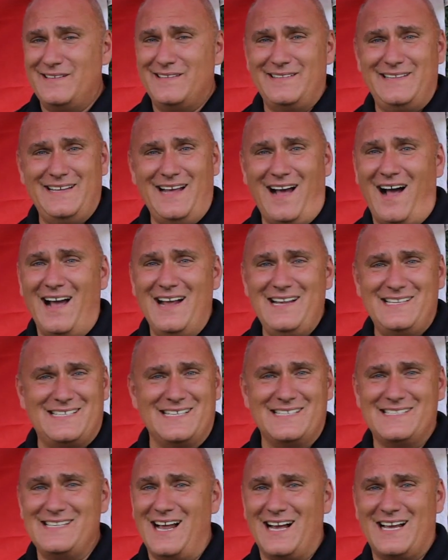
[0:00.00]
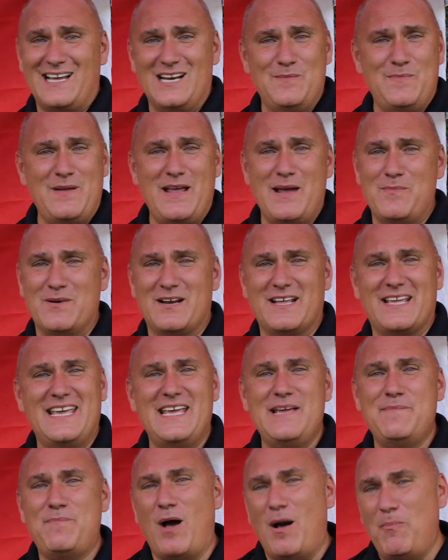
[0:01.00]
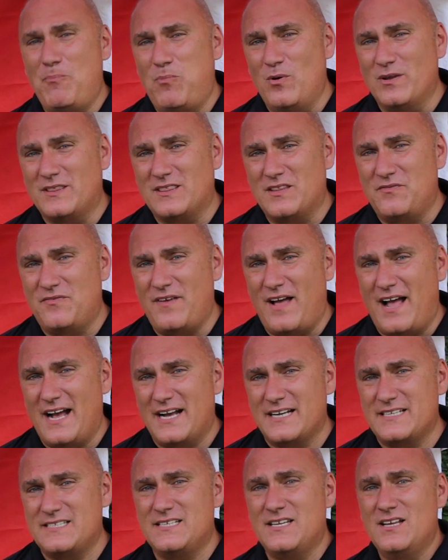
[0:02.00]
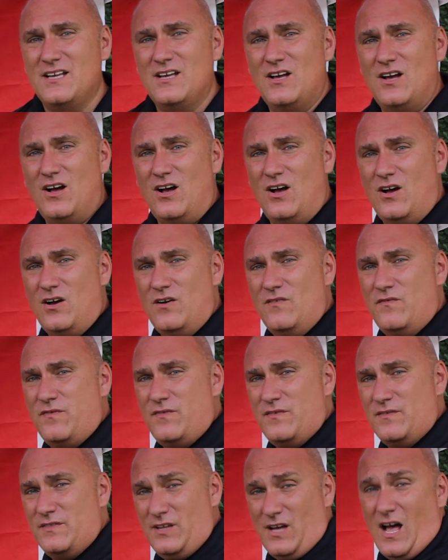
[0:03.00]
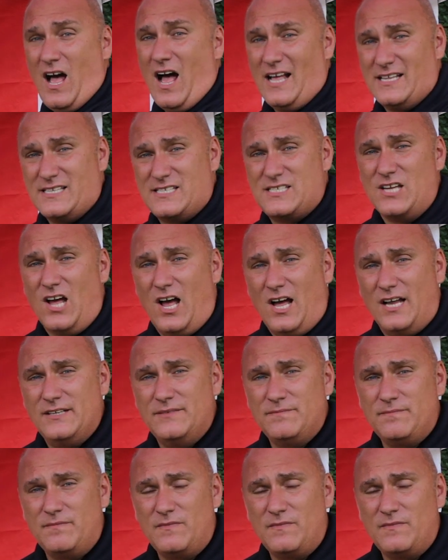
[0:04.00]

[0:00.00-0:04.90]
the ice is not going to be able to keep up with the fact of the hot sun.